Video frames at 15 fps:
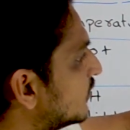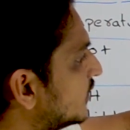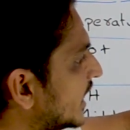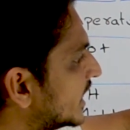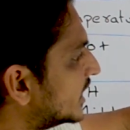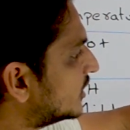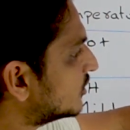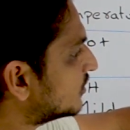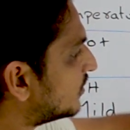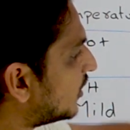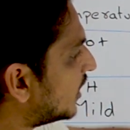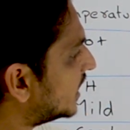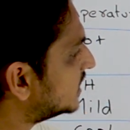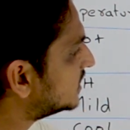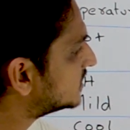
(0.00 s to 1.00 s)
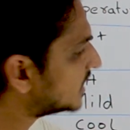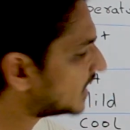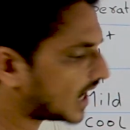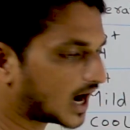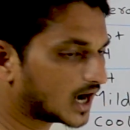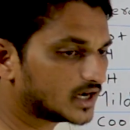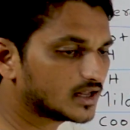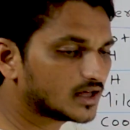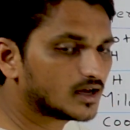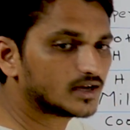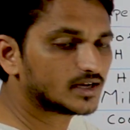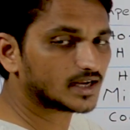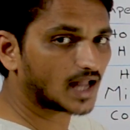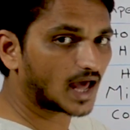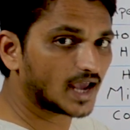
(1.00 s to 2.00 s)
negative points and
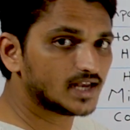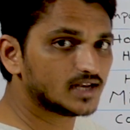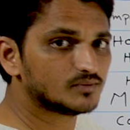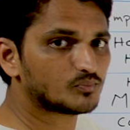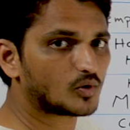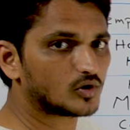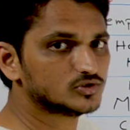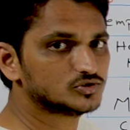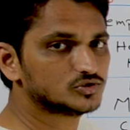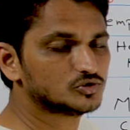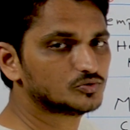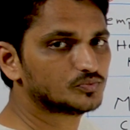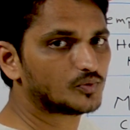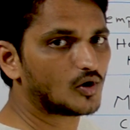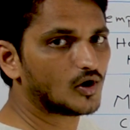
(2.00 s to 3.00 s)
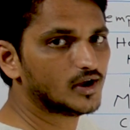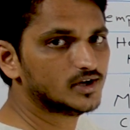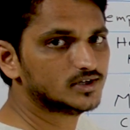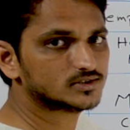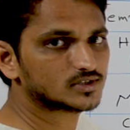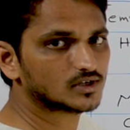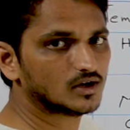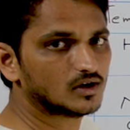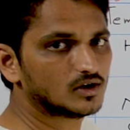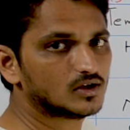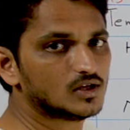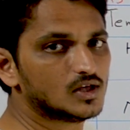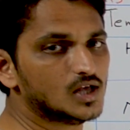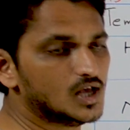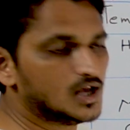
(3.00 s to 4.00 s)
9 positive points.
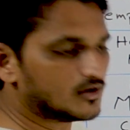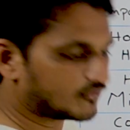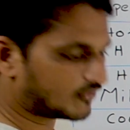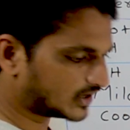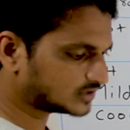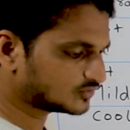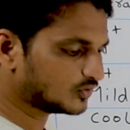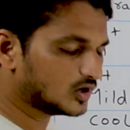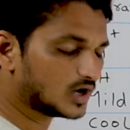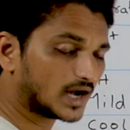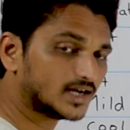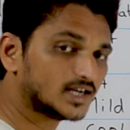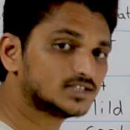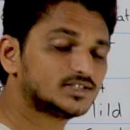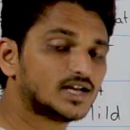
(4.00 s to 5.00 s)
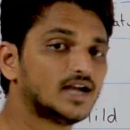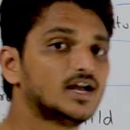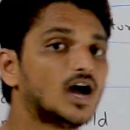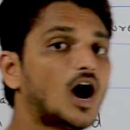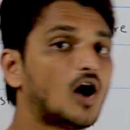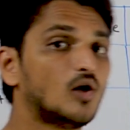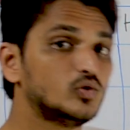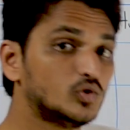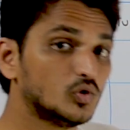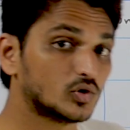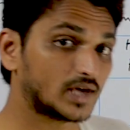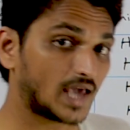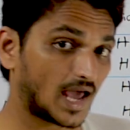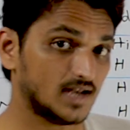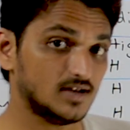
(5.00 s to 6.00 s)
First, we will understand how to
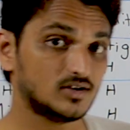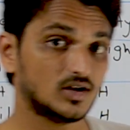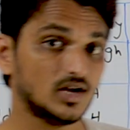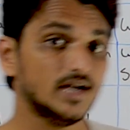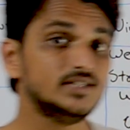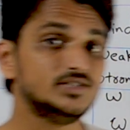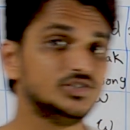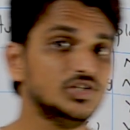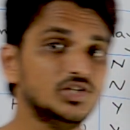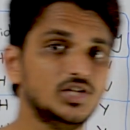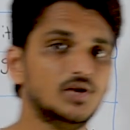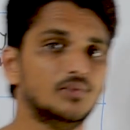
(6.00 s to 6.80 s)
calculate Gini